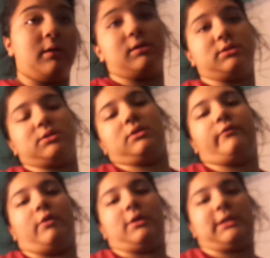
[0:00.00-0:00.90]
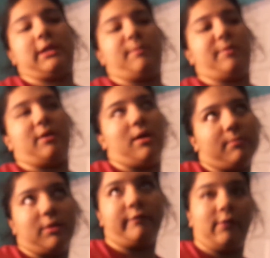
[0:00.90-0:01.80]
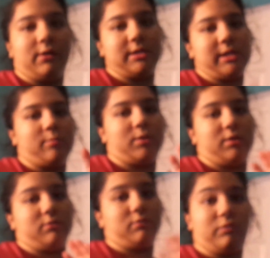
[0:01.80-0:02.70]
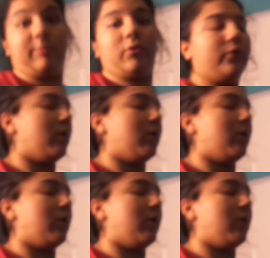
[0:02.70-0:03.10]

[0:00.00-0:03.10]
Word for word: Because she's going to fall asleep, and I'm going to fall asleep, and we're both